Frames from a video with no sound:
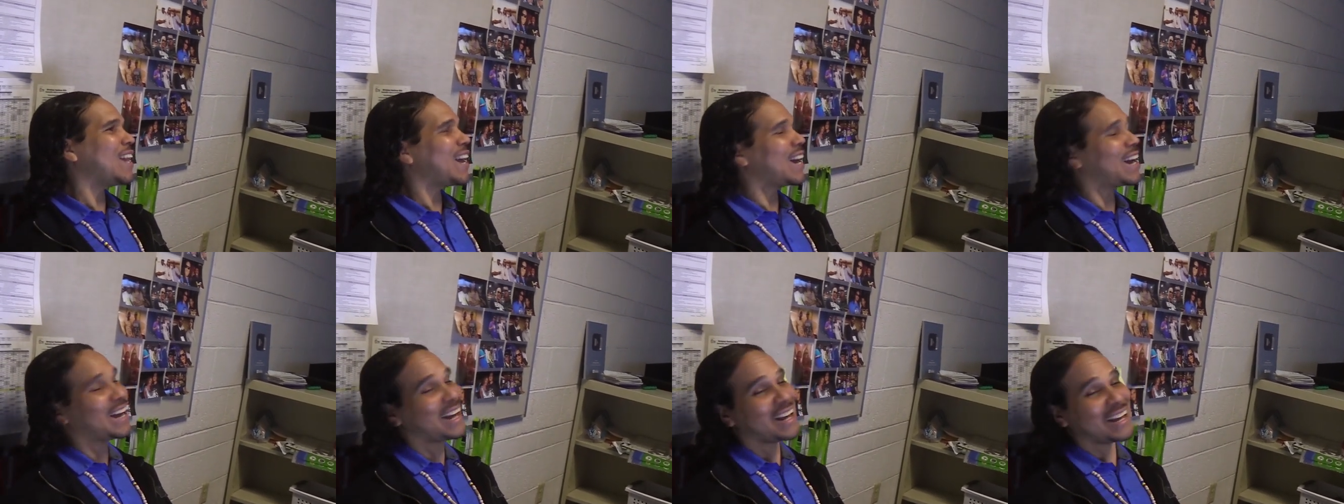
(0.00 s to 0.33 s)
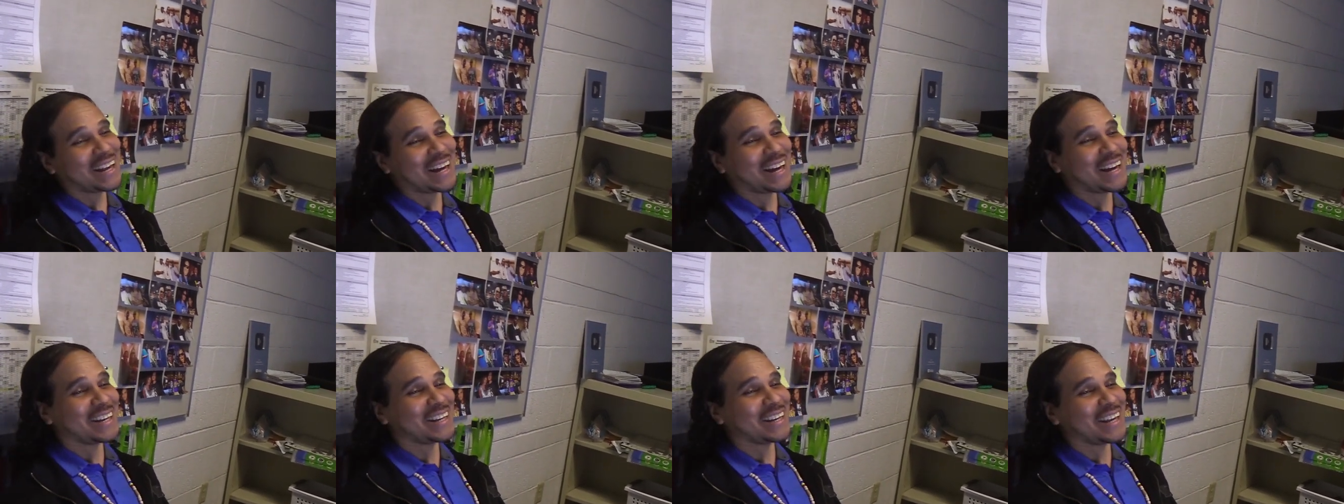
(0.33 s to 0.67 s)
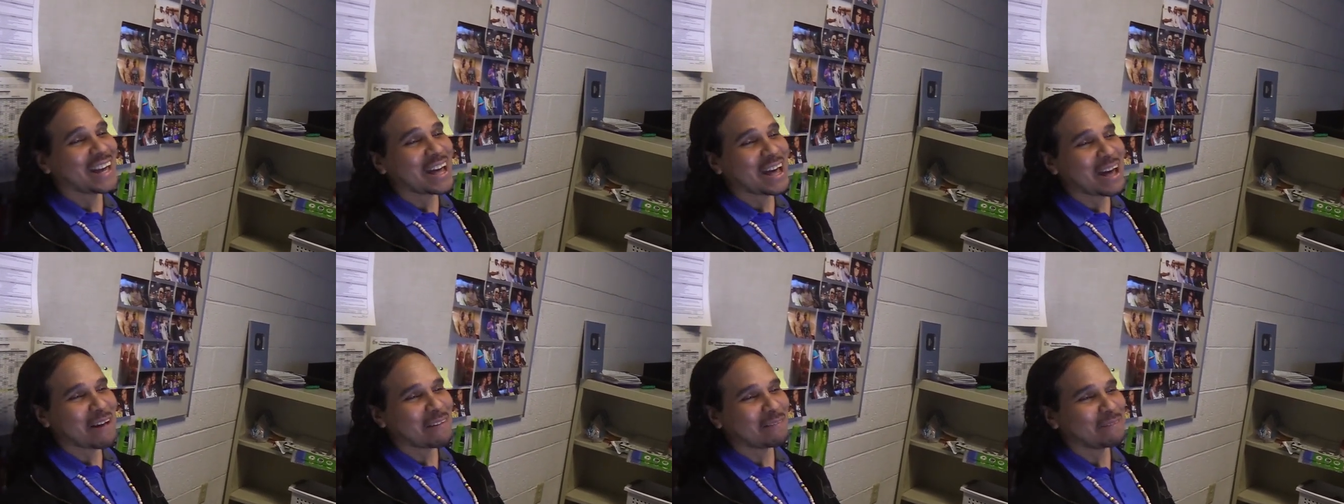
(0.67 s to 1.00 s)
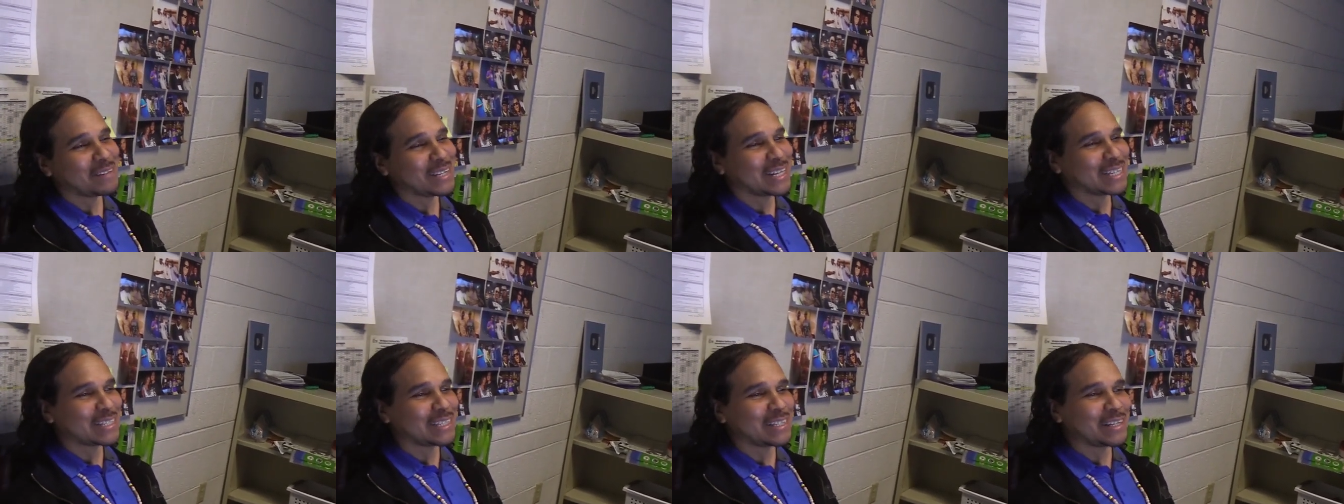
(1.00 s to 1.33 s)
Like I, I didn't have
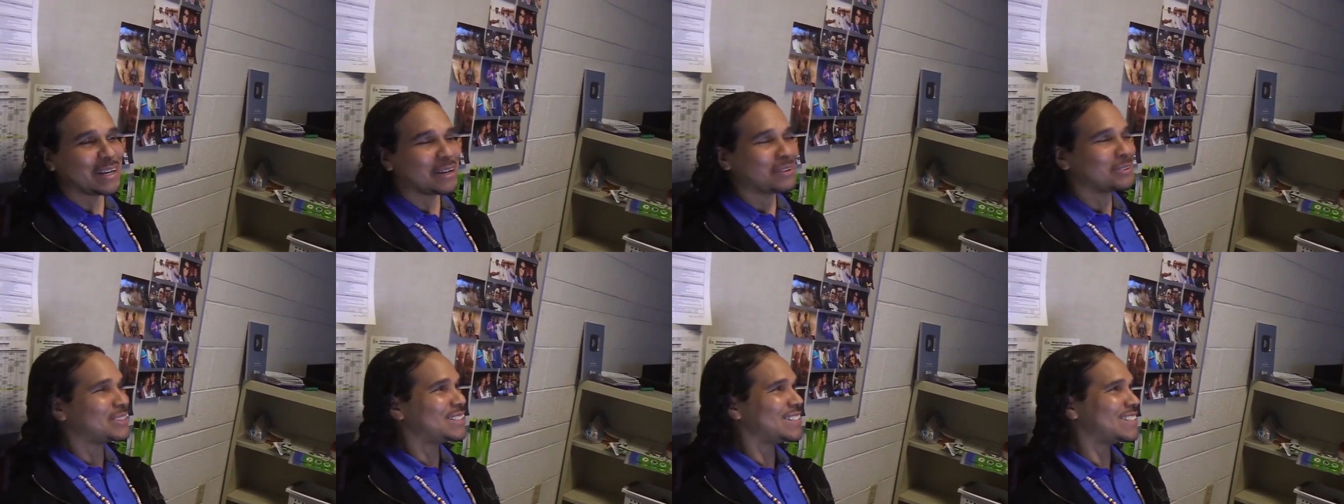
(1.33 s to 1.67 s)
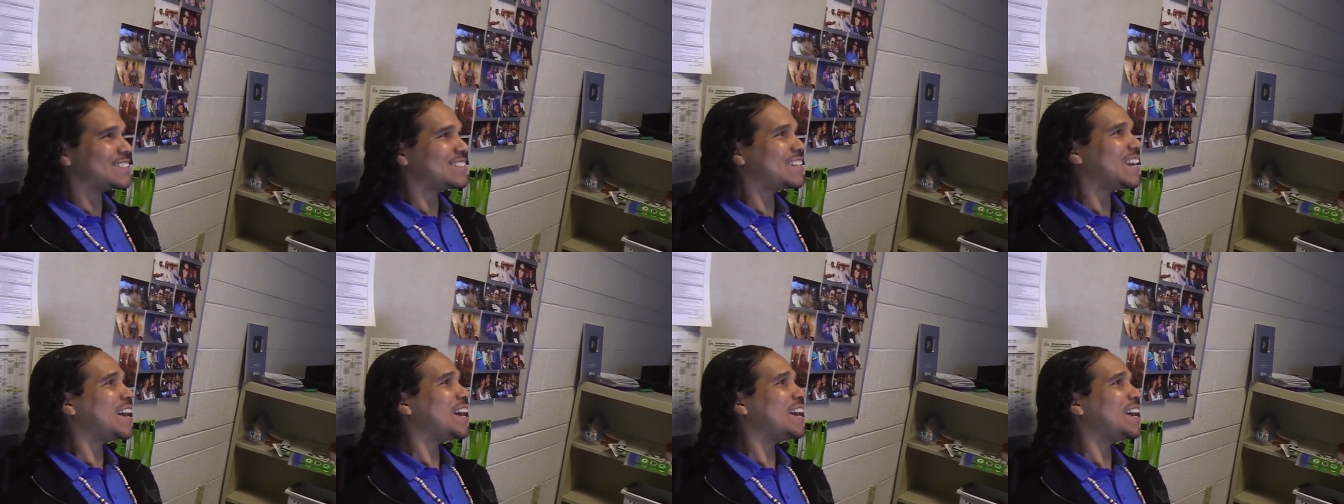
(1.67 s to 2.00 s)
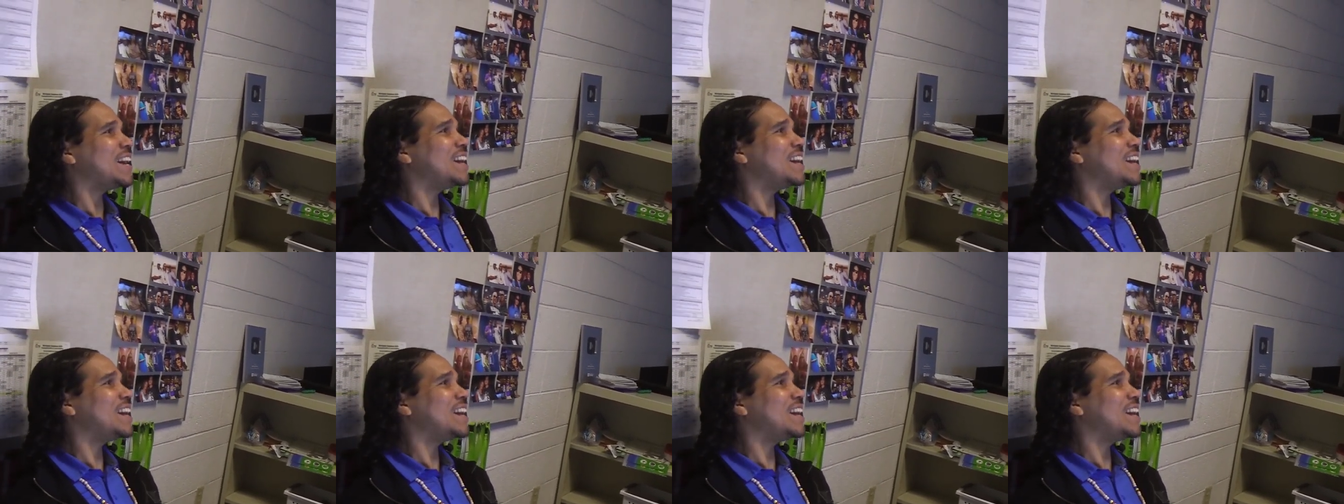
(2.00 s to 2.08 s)
nothing else to say.